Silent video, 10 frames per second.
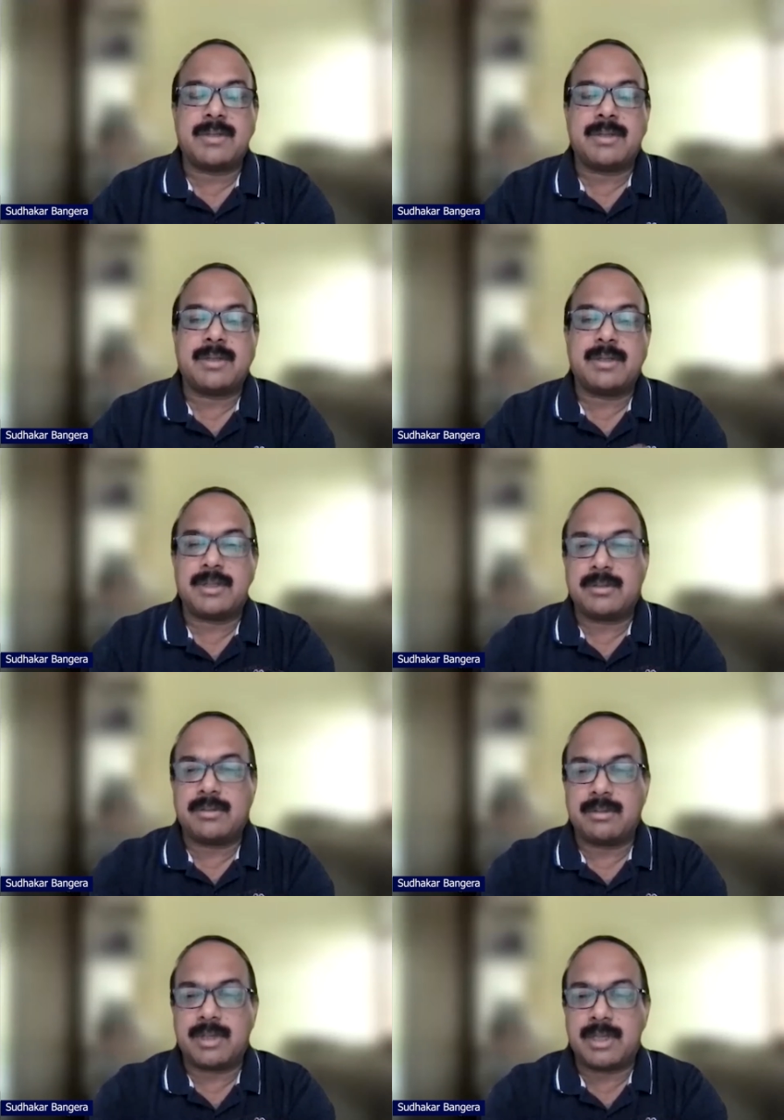Uh, you know,
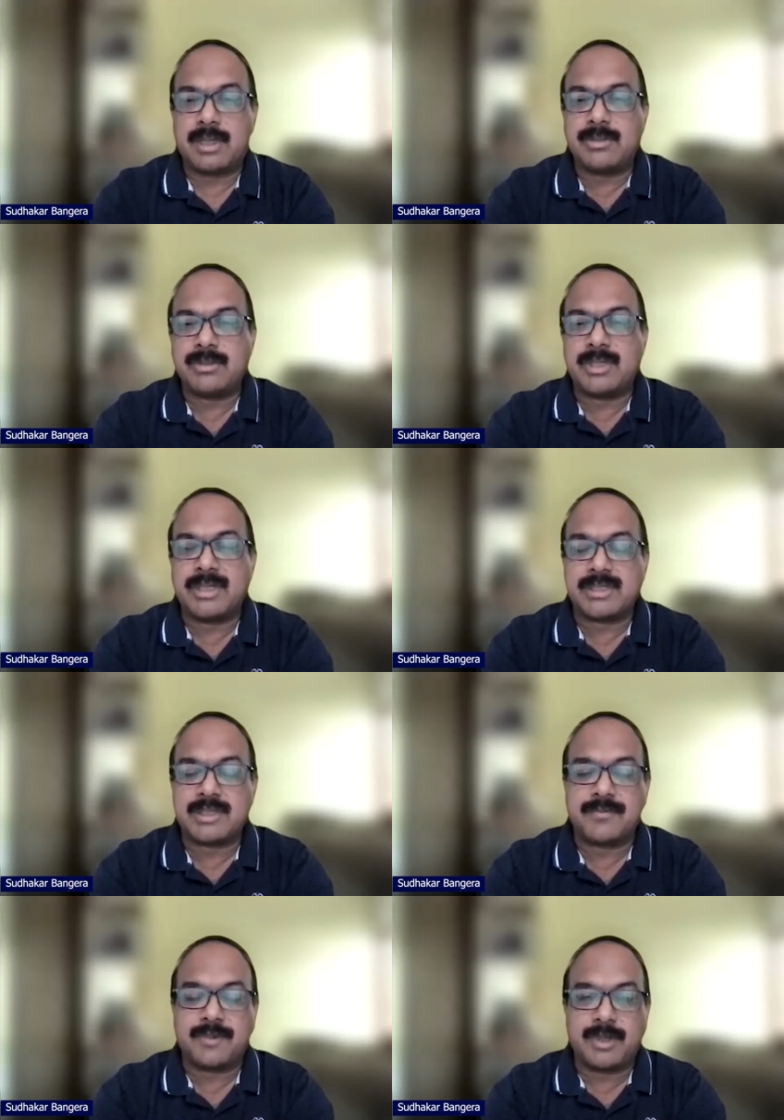are usually
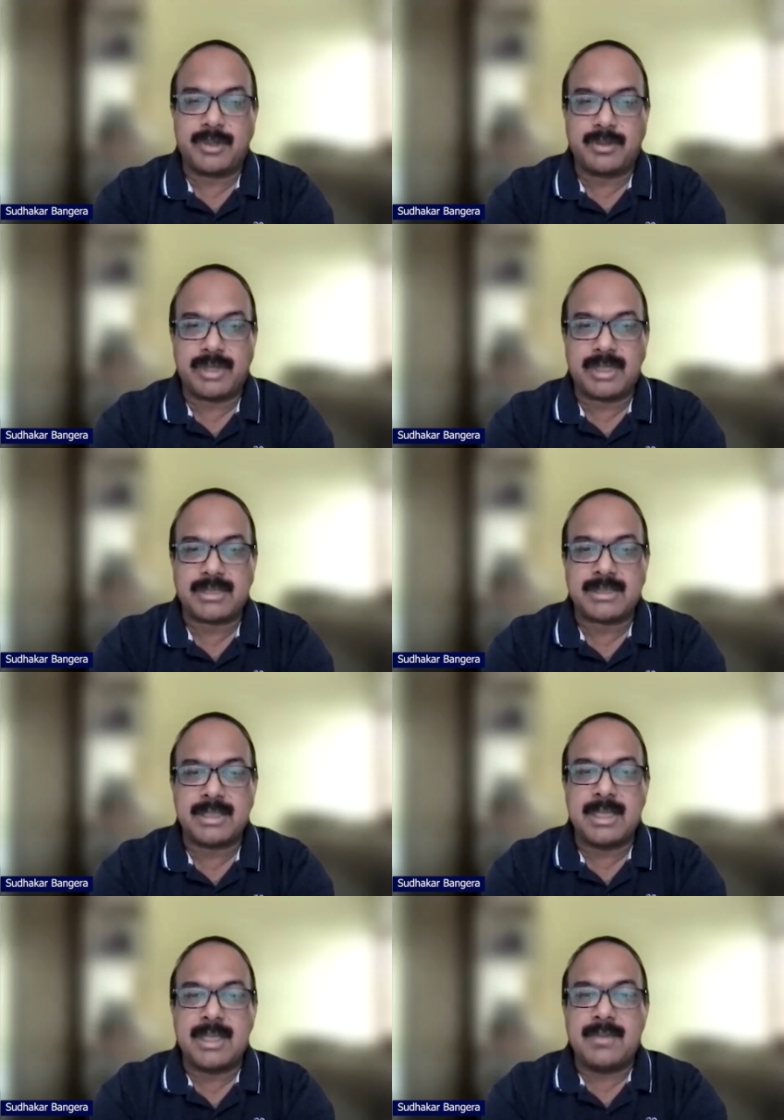testing for new drugs
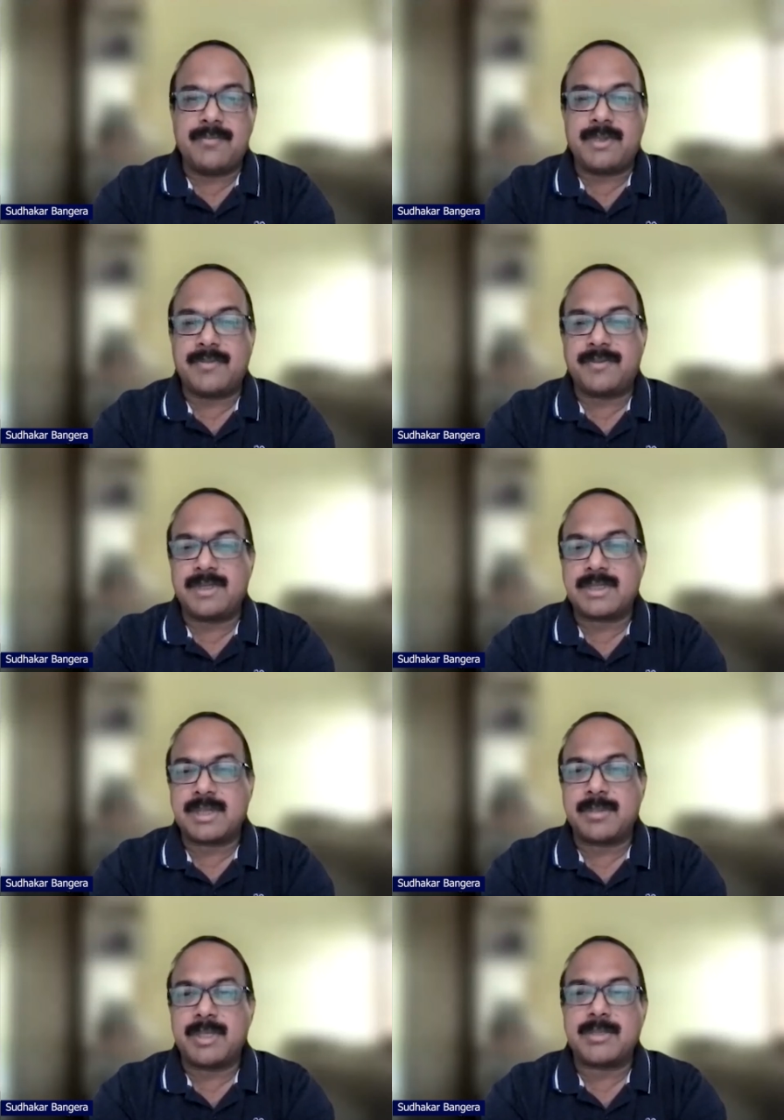for the first
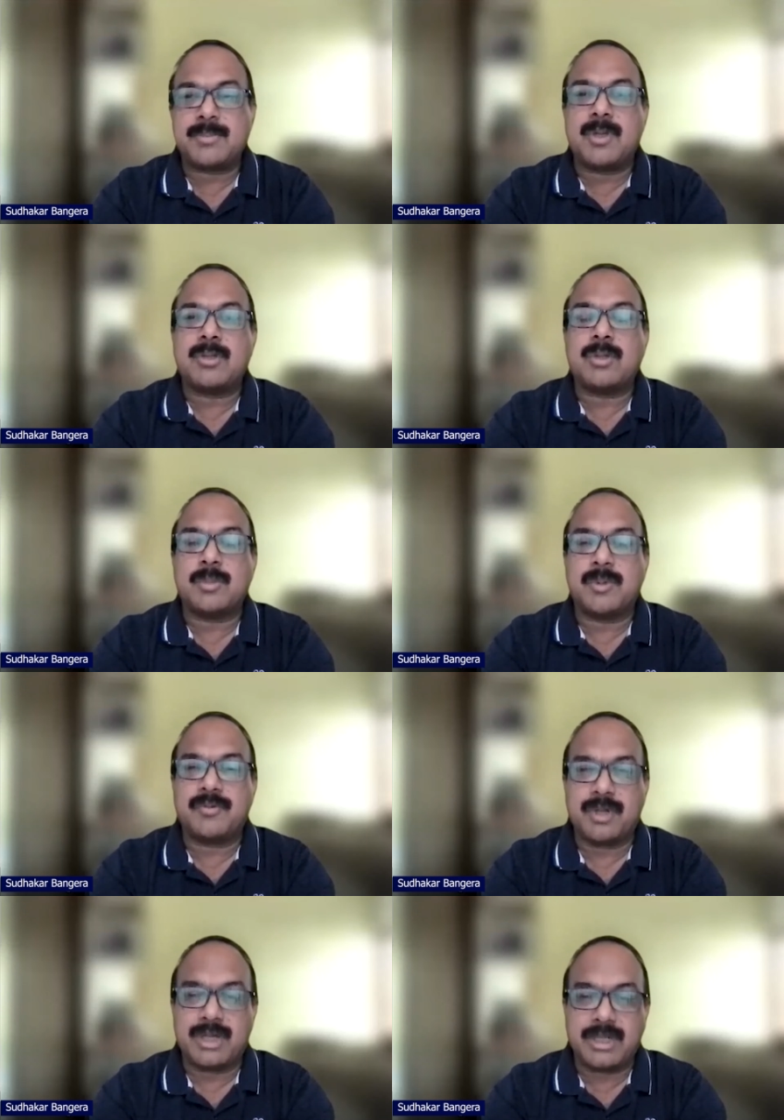time in a small group of
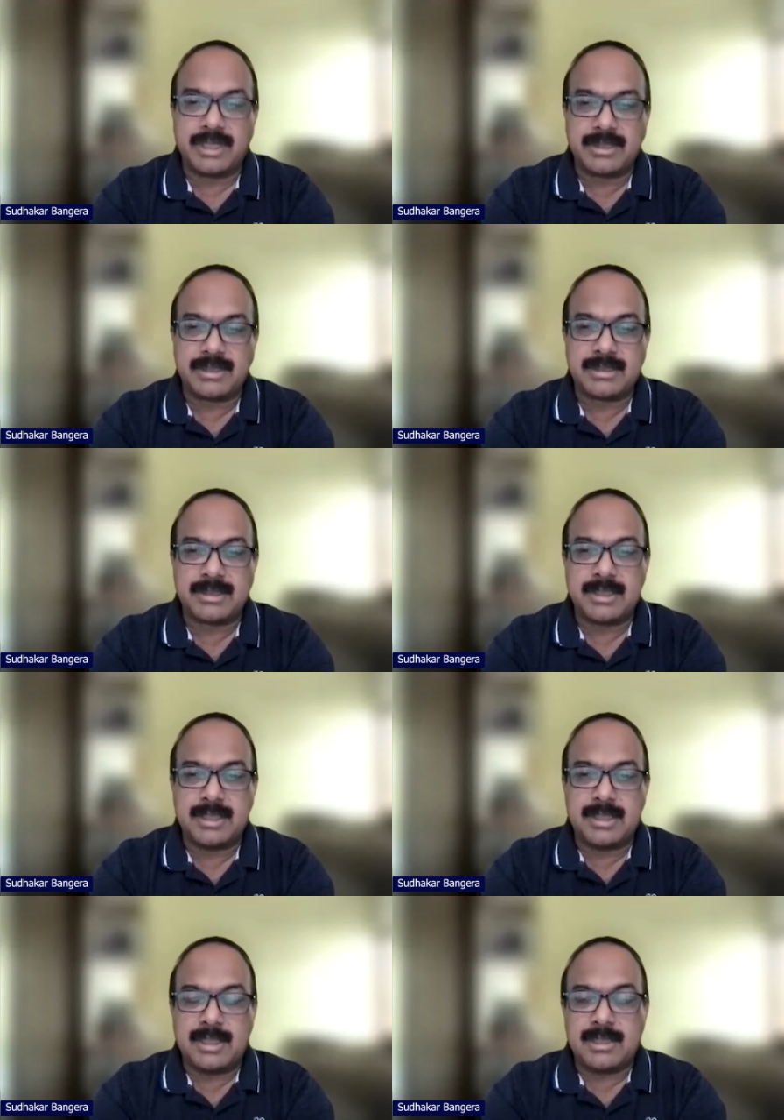volunteers.
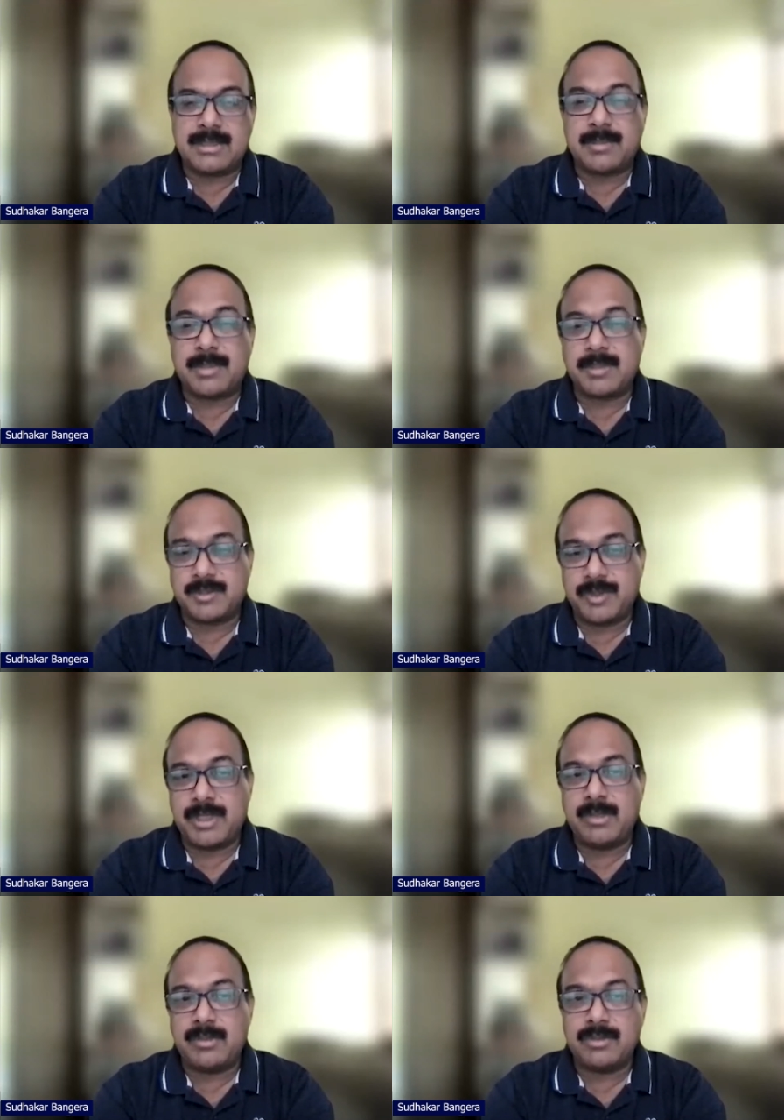Uh, sometimes we
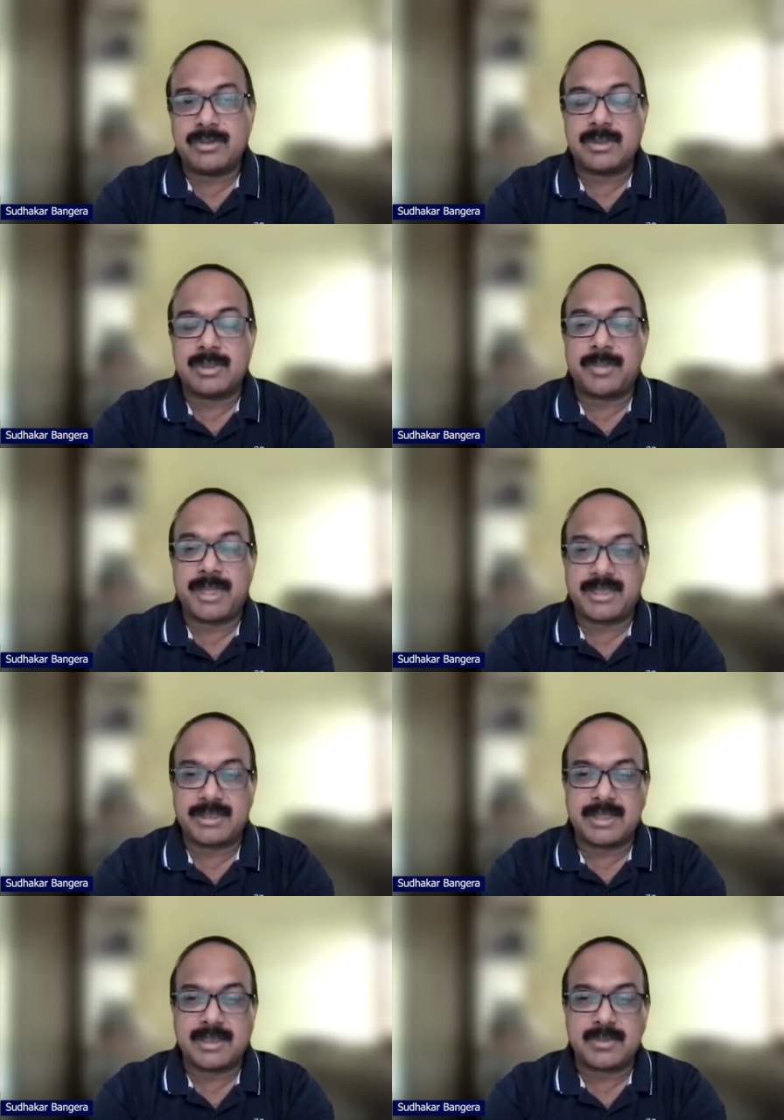use uh,
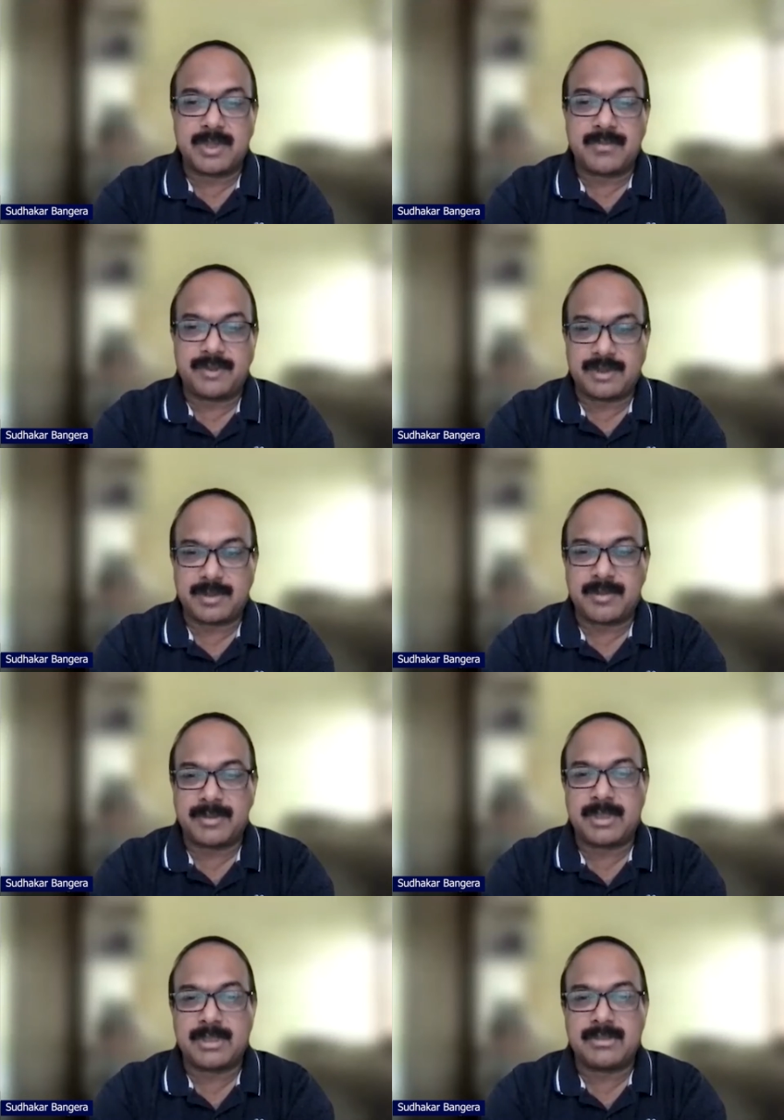patients as well for some of
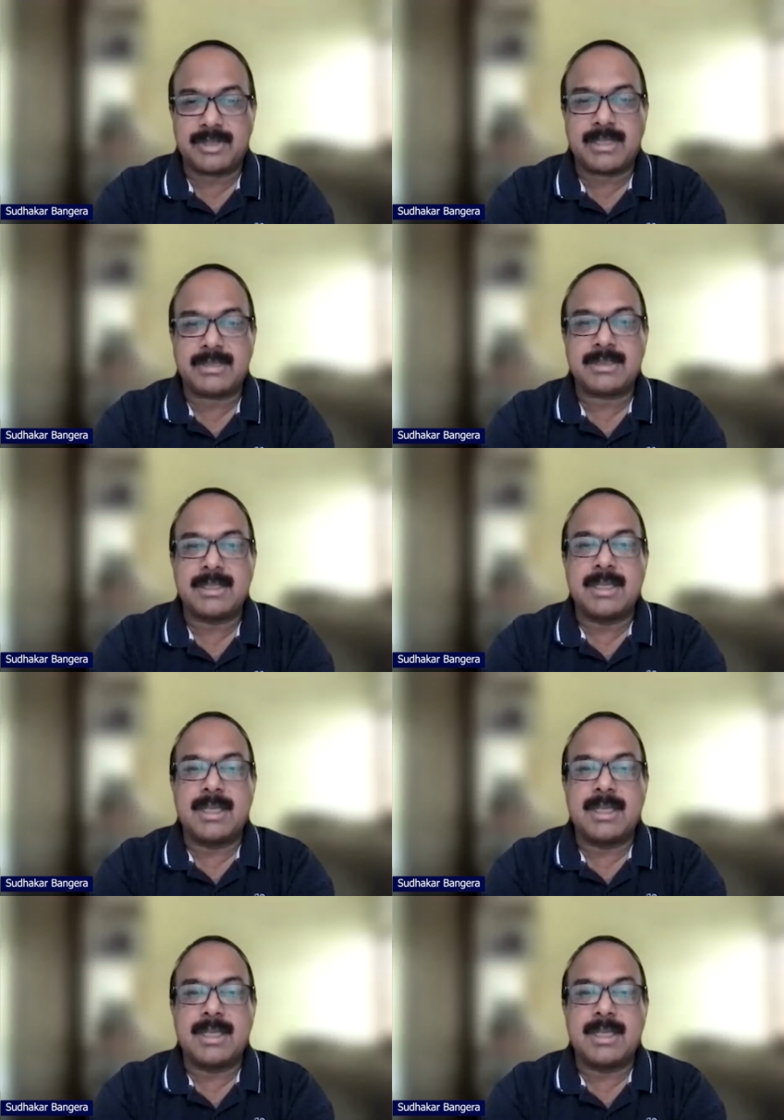the drugs.